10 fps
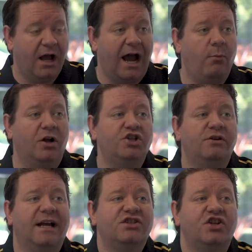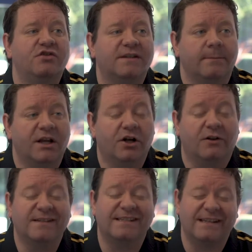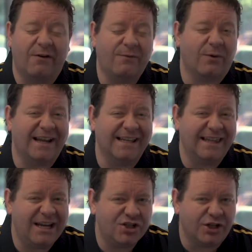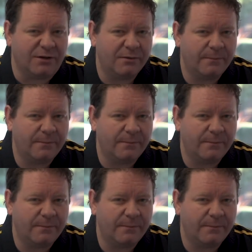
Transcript: I want you guys to do something called self-regulation.